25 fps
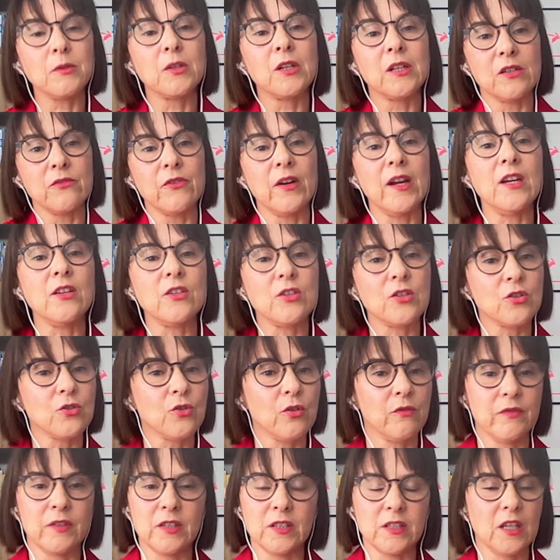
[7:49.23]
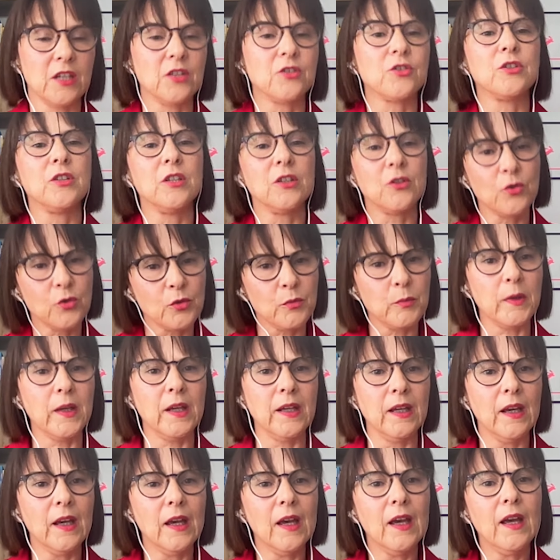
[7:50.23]
courageous conversation. It could
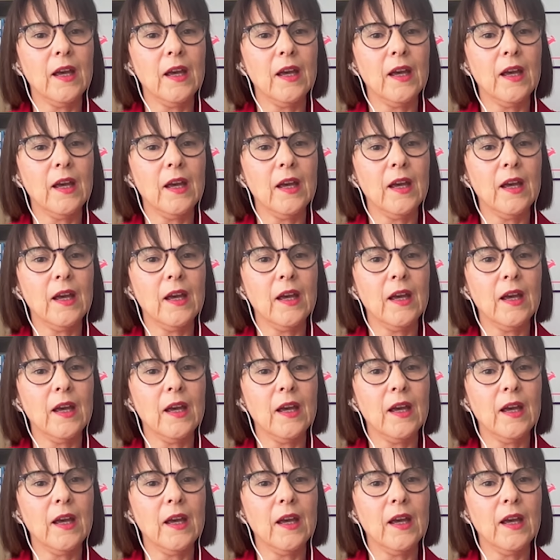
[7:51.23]
be